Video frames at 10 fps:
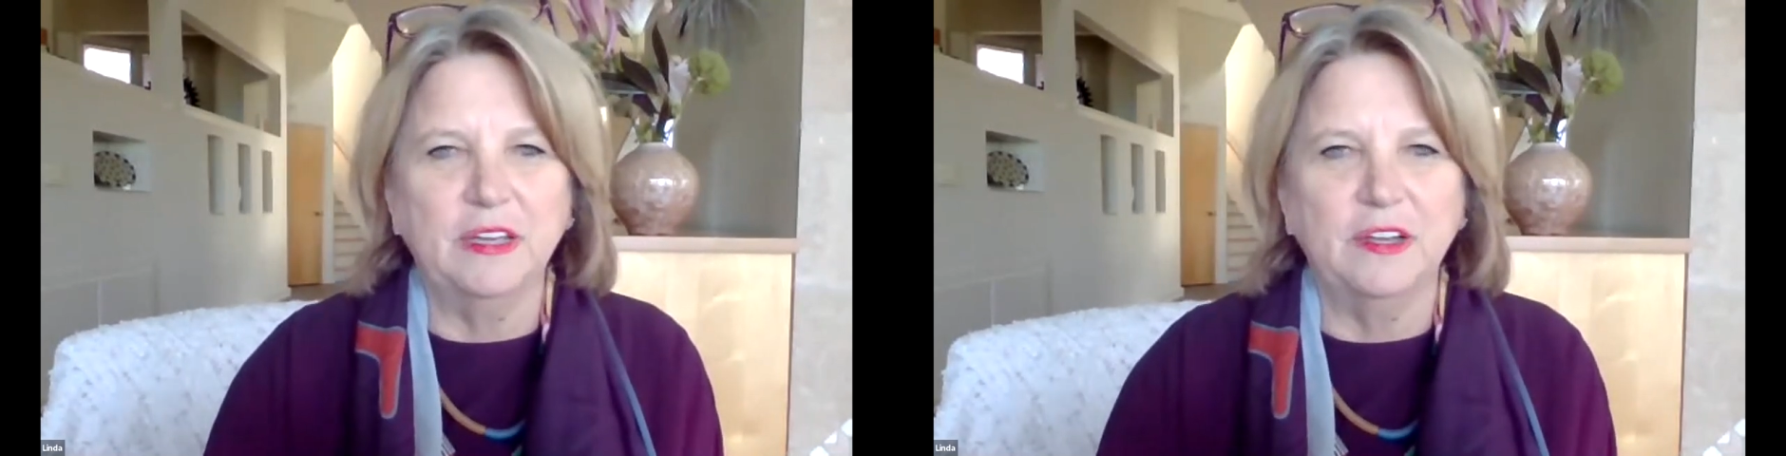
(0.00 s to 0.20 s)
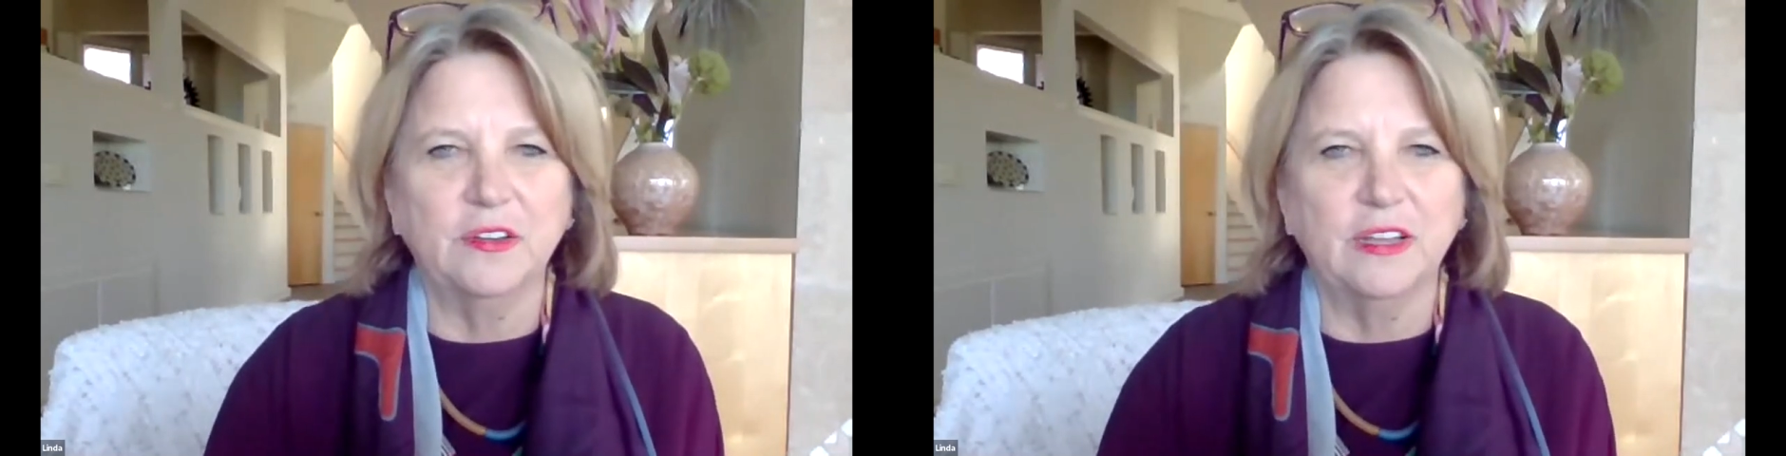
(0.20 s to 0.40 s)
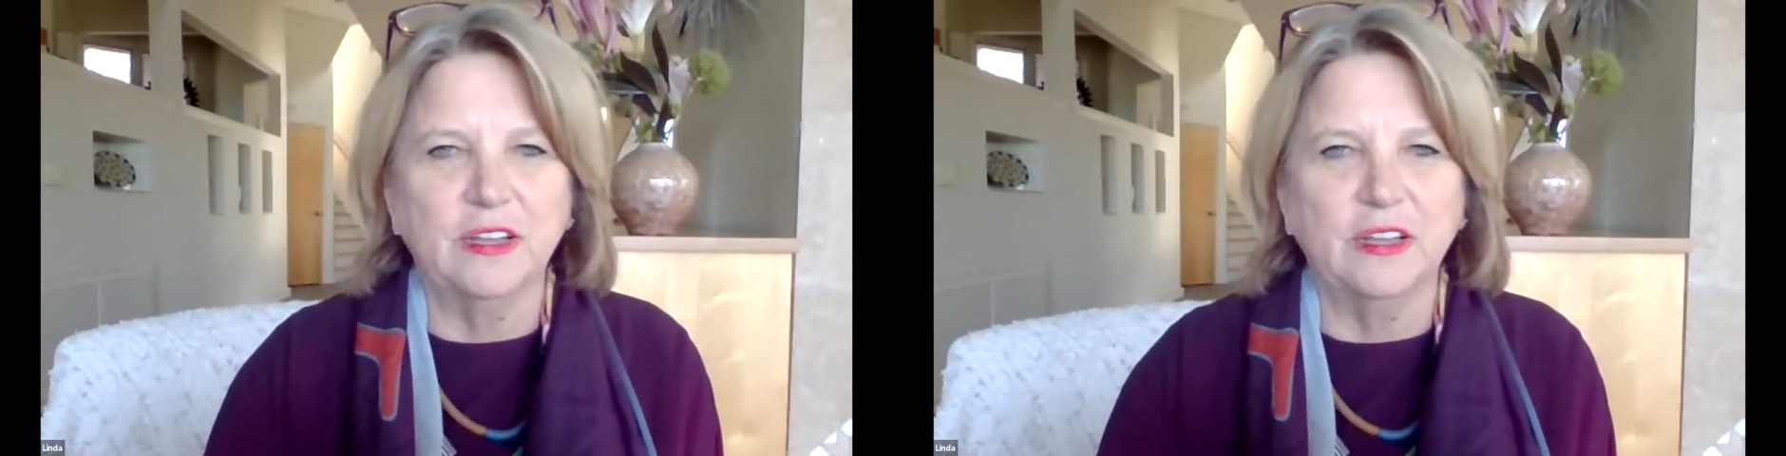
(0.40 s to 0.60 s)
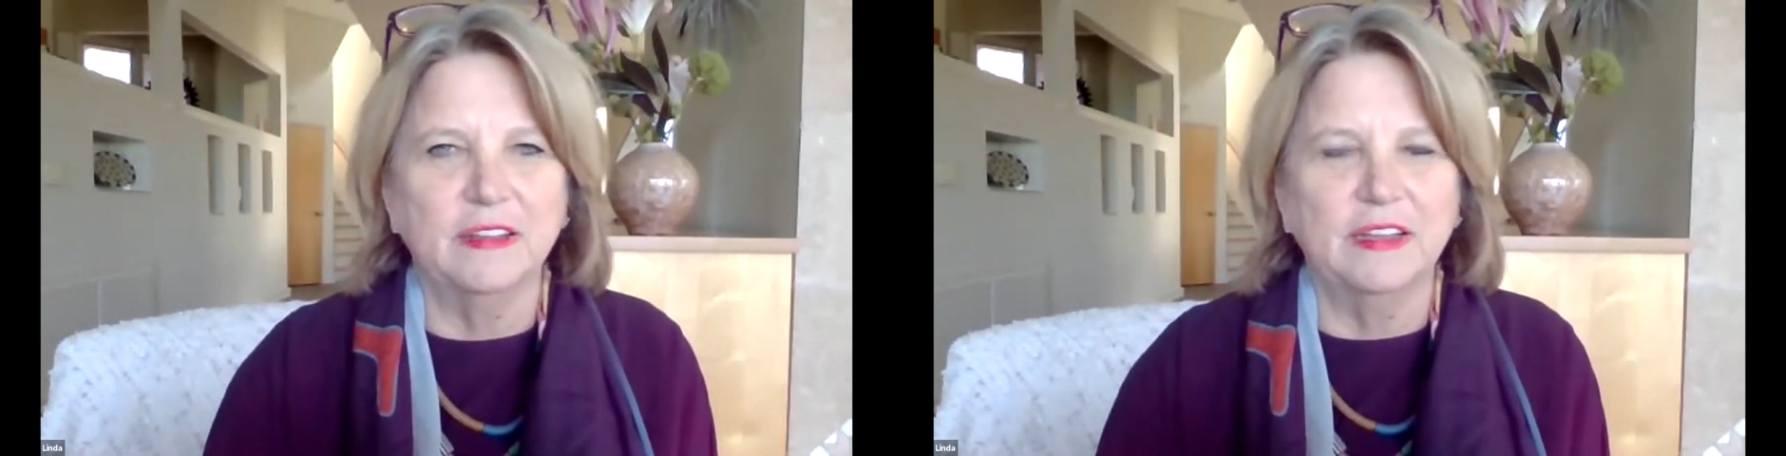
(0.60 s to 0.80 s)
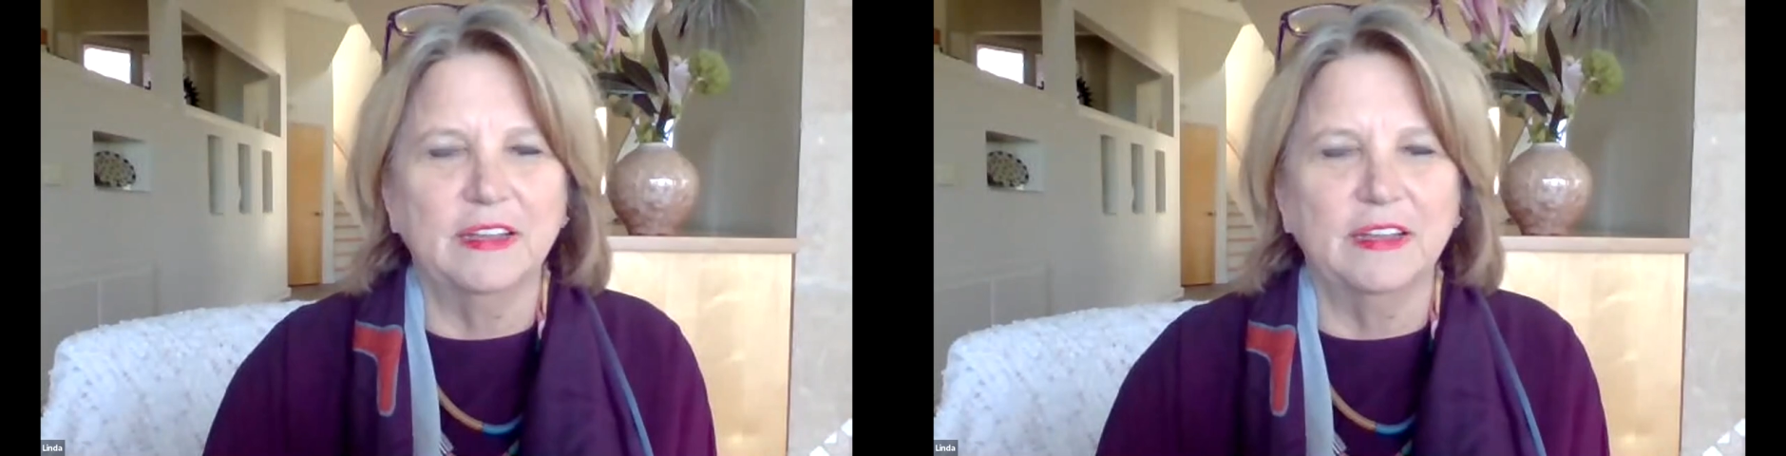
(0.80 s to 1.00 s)
Caroline,
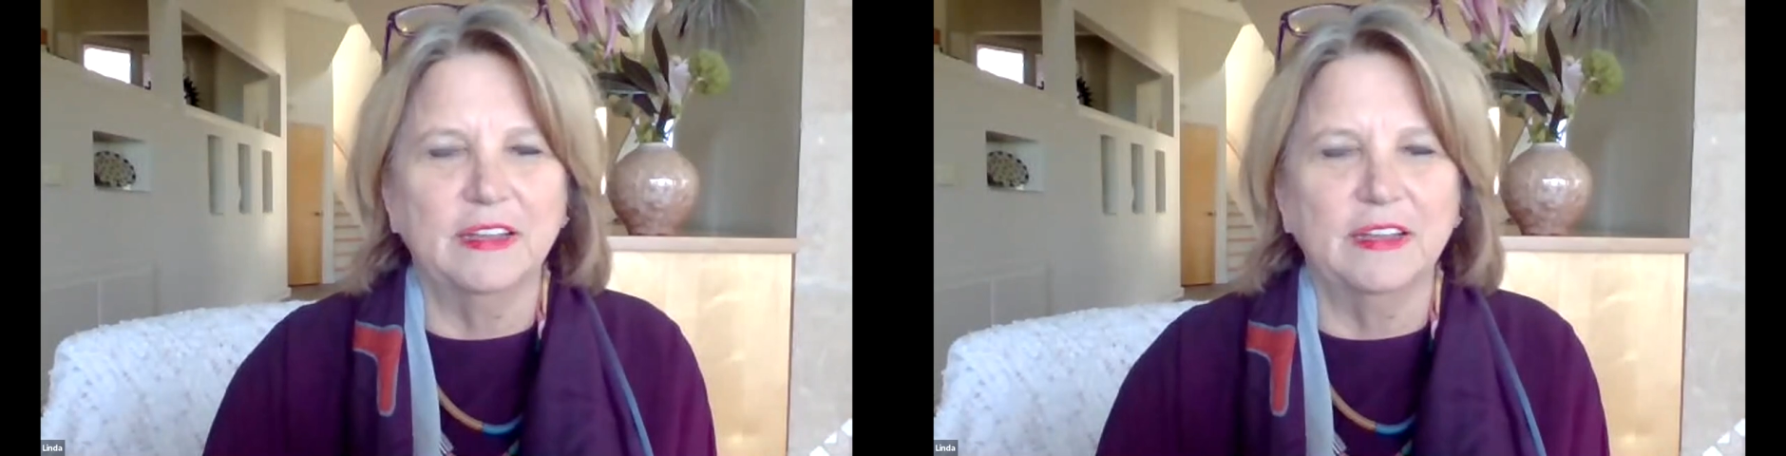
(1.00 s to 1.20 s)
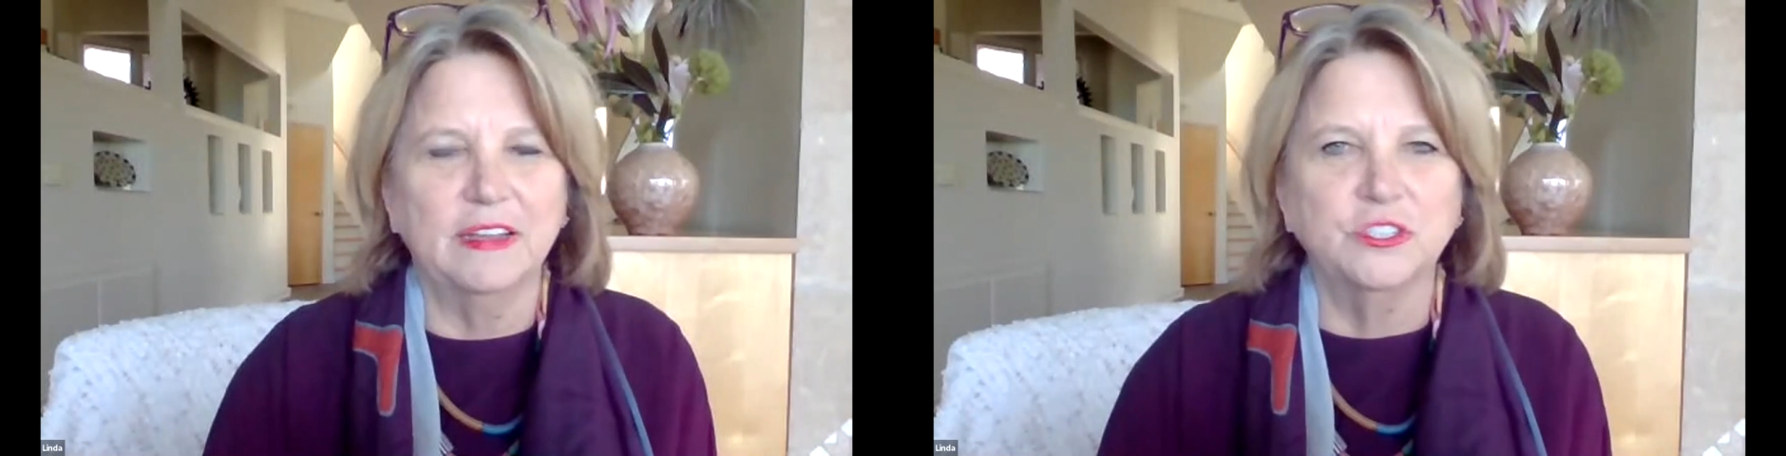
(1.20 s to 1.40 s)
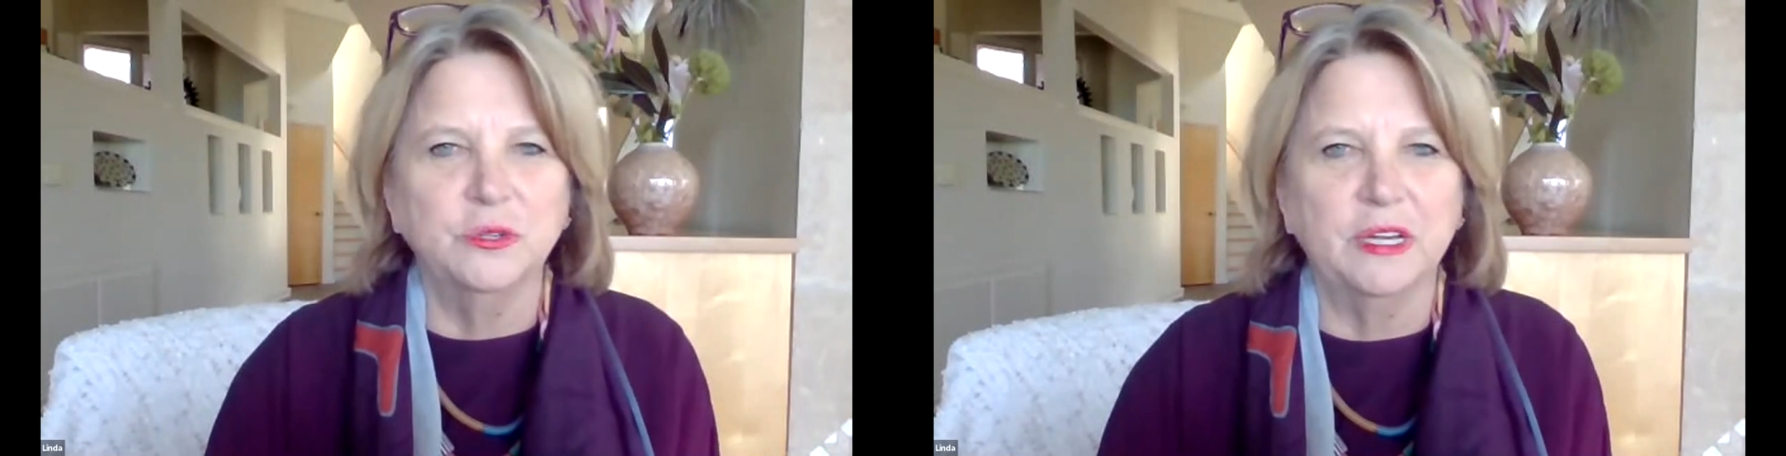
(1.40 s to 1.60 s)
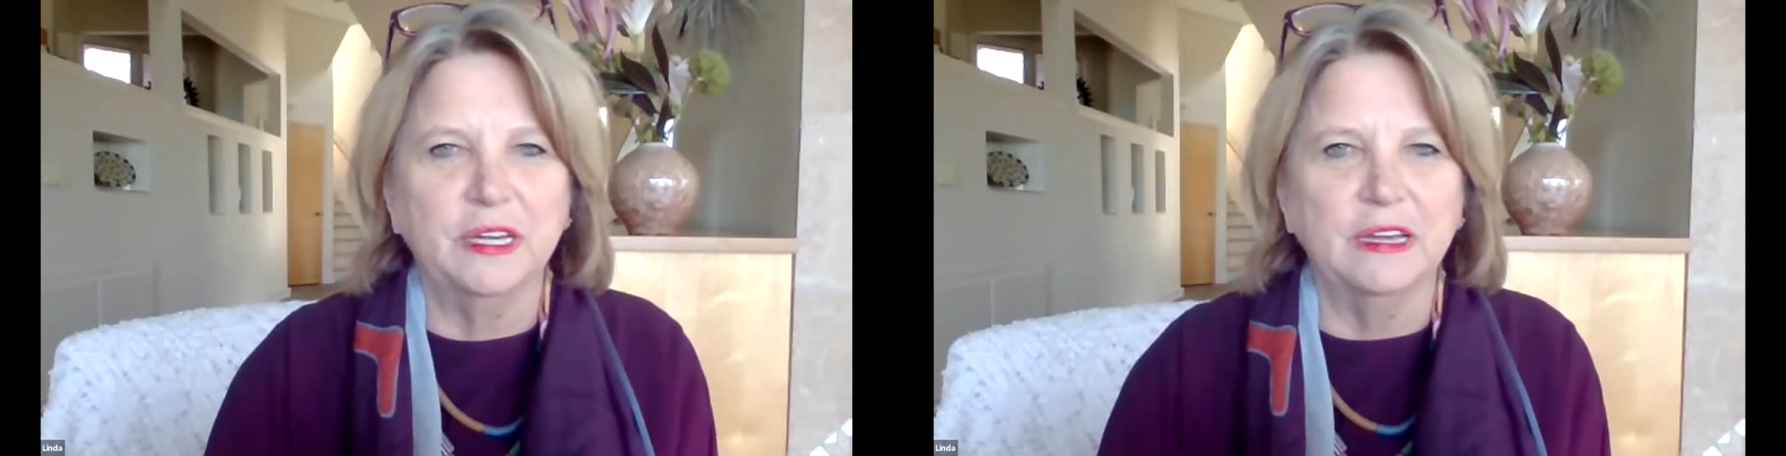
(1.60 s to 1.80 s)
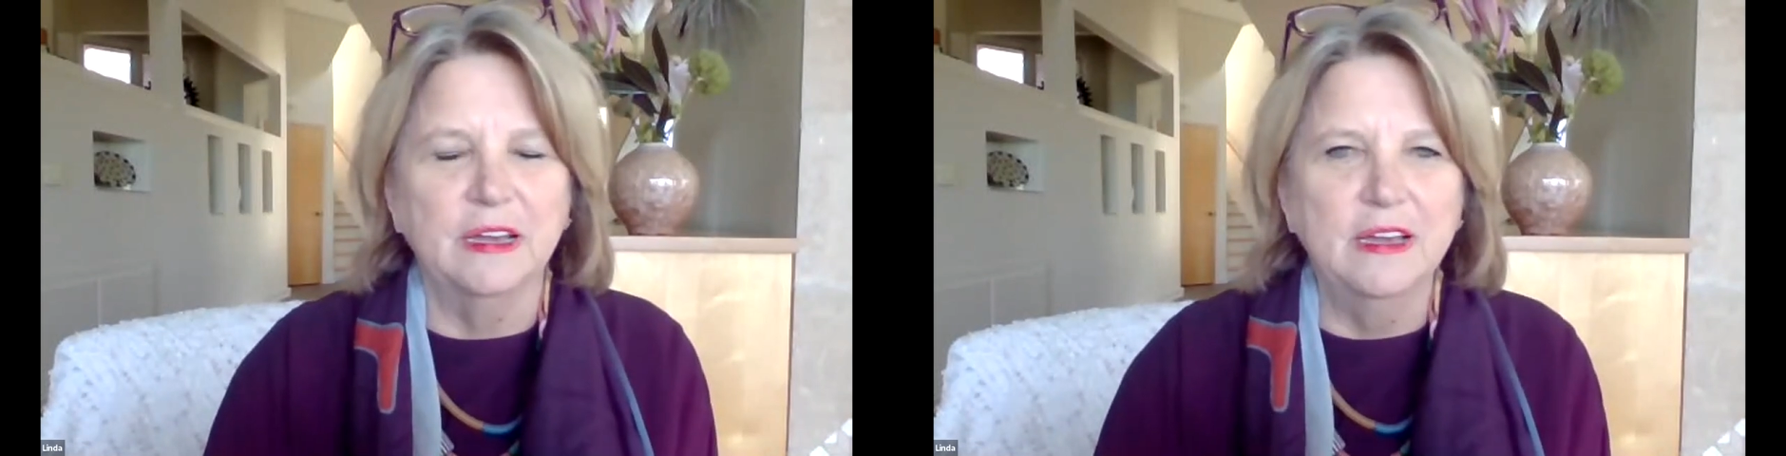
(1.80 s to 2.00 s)
that what you're
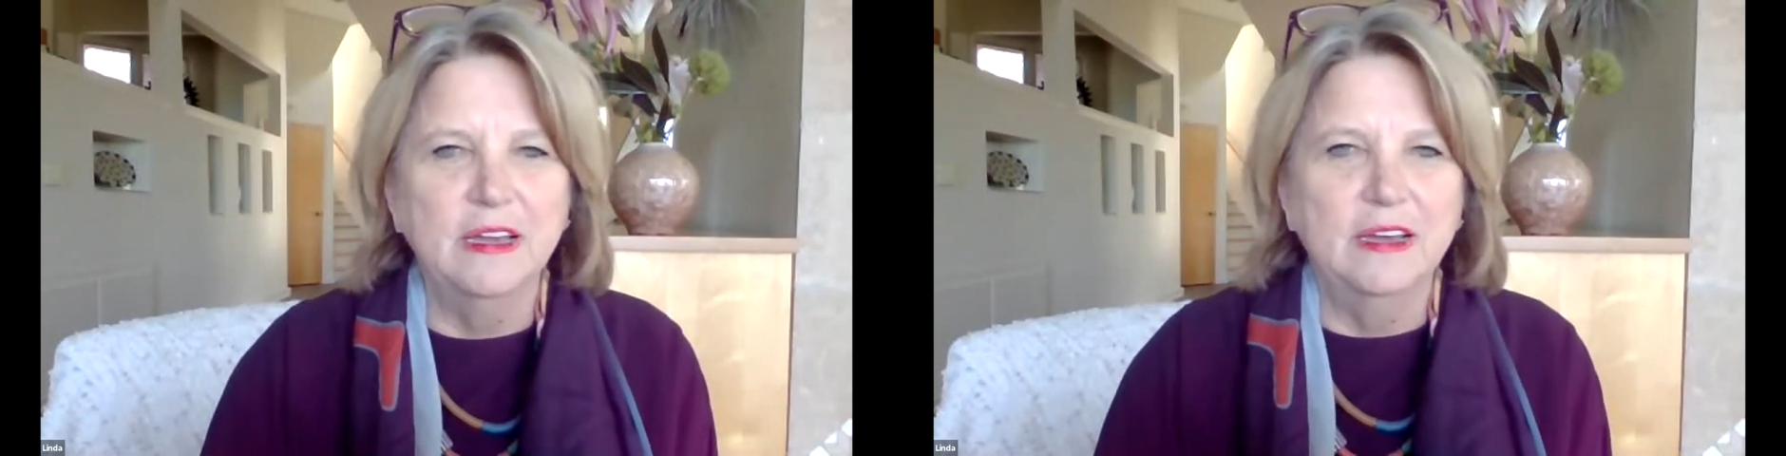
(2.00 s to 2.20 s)
doing